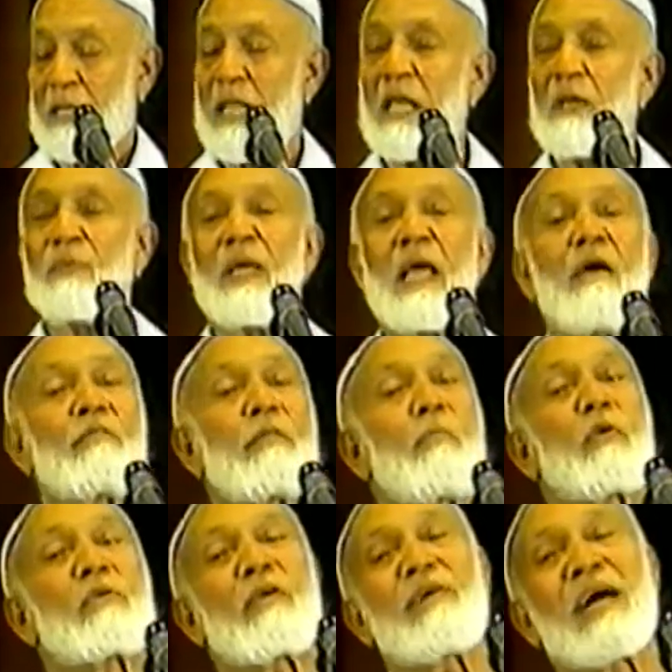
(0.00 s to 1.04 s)
Then we have the
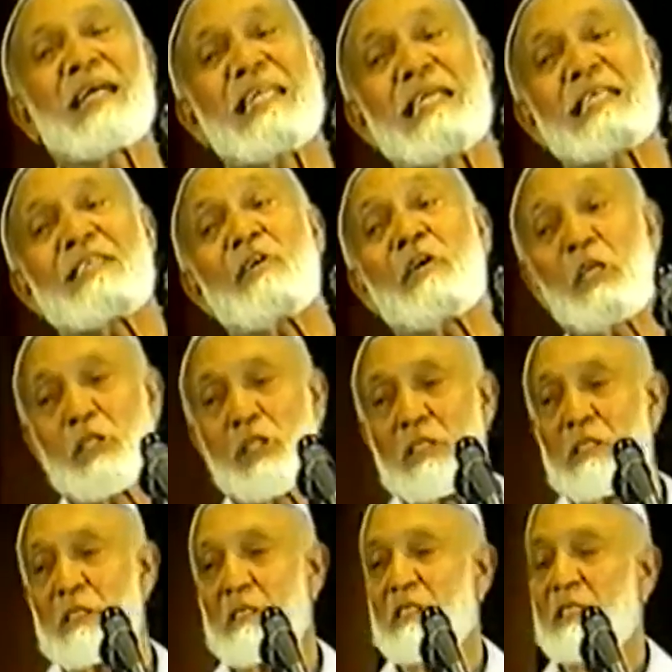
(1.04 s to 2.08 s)
books of hadith,
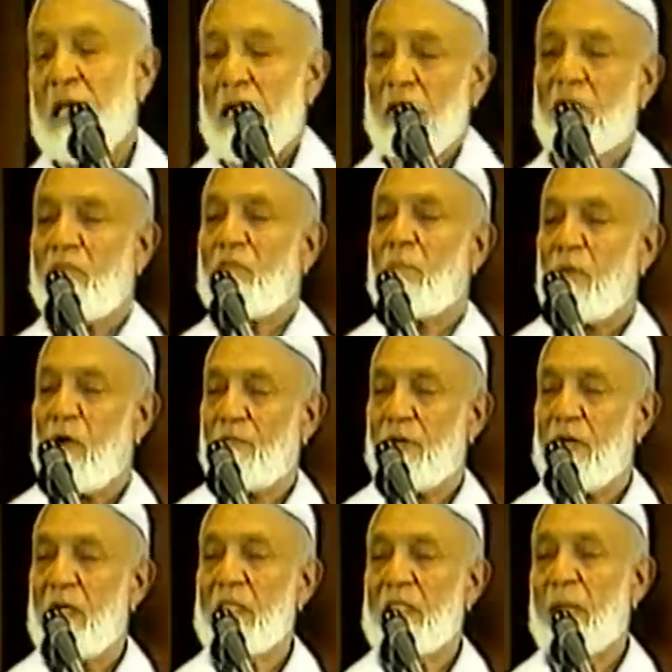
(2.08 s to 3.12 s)
traditions, sayings of the
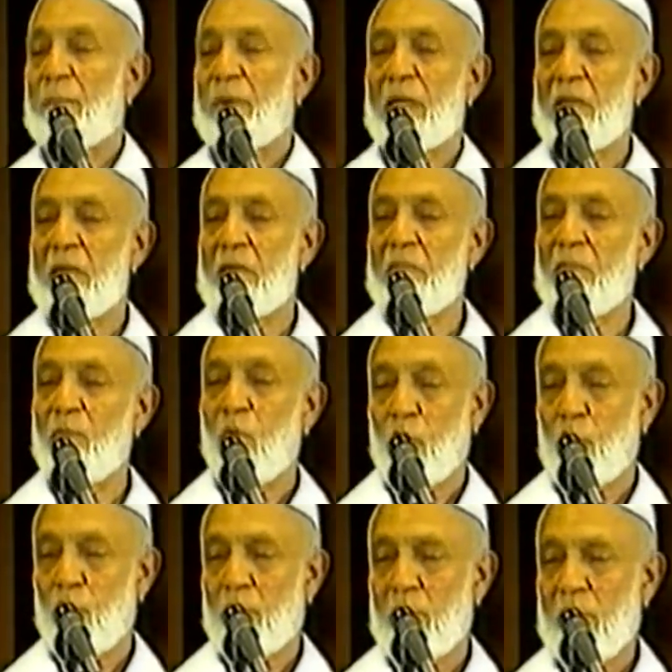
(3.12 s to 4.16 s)
Prophet, separate
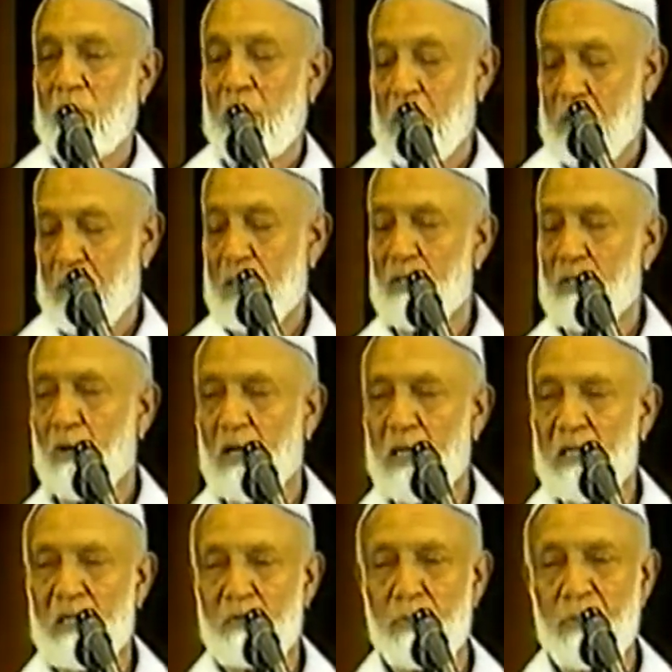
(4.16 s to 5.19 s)
volume. It's
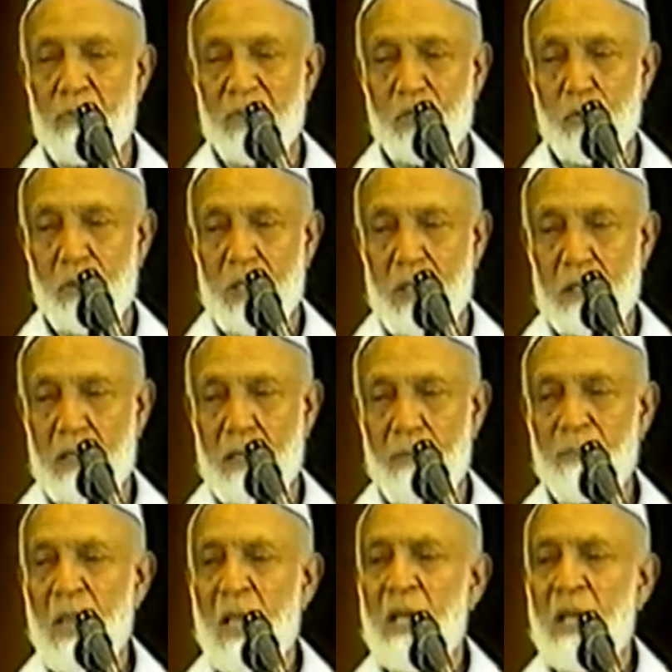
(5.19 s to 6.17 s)
not to be mixed with this.